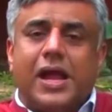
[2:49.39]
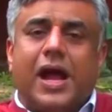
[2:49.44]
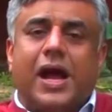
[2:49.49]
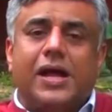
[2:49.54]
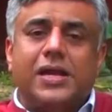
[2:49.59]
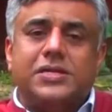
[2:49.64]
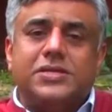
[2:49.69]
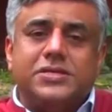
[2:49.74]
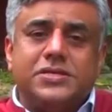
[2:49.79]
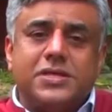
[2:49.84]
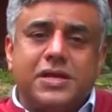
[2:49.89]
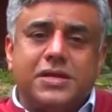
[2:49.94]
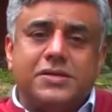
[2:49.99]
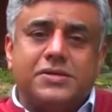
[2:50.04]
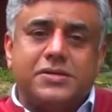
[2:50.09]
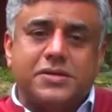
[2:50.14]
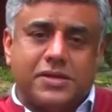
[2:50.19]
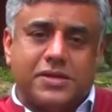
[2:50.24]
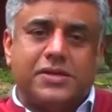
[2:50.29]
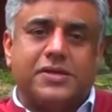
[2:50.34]
Our
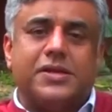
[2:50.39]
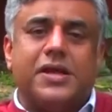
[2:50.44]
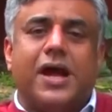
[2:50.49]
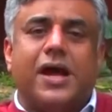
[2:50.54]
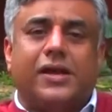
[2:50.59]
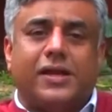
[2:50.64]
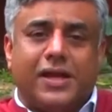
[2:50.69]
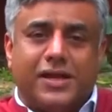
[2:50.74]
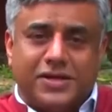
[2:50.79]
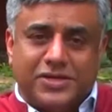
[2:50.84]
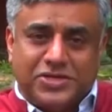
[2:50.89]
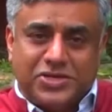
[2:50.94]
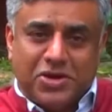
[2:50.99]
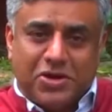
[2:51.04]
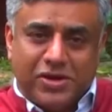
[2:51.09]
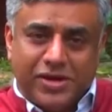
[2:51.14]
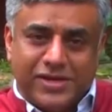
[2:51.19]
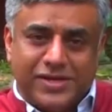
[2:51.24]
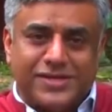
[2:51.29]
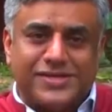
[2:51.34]
children are our
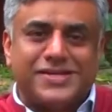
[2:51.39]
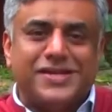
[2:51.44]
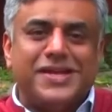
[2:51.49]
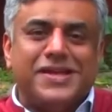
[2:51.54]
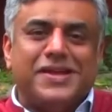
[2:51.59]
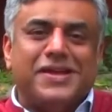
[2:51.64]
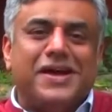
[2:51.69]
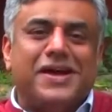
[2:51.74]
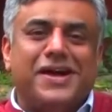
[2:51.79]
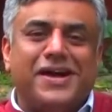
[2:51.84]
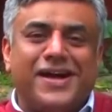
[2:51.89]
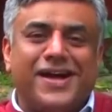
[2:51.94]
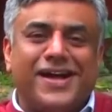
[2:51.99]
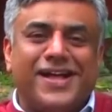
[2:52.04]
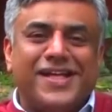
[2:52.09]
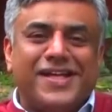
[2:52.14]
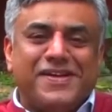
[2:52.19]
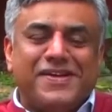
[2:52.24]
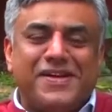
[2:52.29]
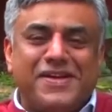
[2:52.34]
joint,
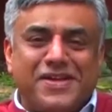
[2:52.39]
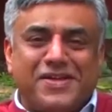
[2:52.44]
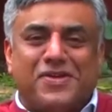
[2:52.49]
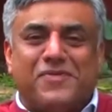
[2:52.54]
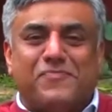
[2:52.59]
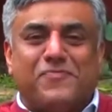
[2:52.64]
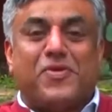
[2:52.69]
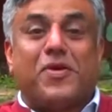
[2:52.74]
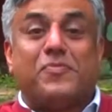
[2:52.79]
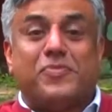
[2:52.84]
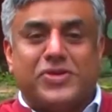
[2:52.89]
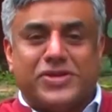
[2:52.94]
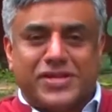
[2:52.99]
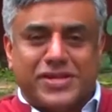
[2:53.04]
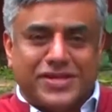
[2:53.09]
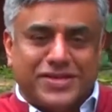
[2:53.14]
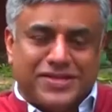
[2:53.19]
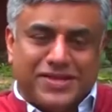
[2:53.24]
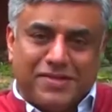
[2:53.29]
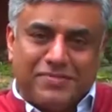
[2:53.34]

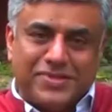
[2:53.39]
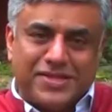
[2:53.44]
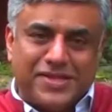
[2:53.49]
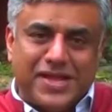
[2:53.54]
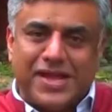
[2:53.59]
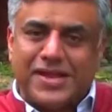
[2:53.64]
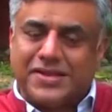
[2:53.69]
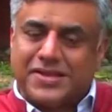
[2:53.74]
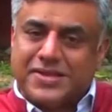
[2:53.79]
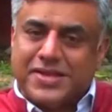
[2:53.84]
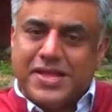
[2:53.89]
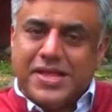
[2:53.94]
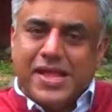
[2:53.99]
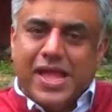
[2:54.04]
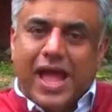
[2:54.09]
property in some sense.